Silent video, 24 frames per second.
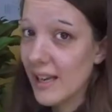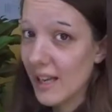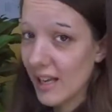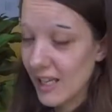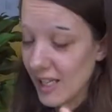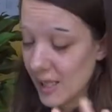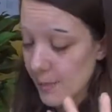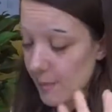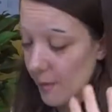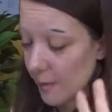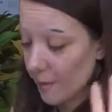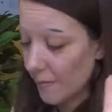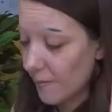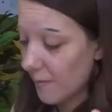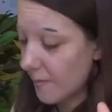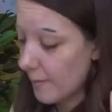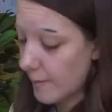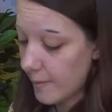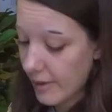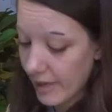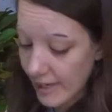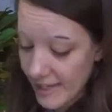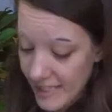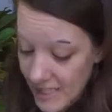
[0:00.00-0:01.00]
is, but
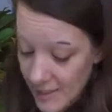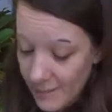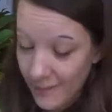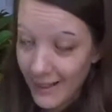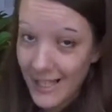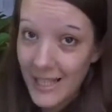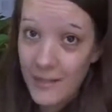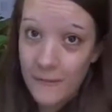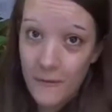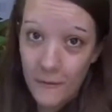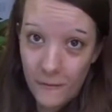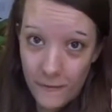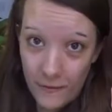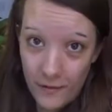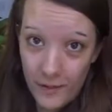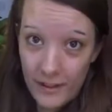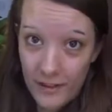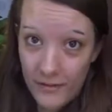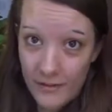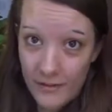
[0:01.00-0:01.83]
please feel free to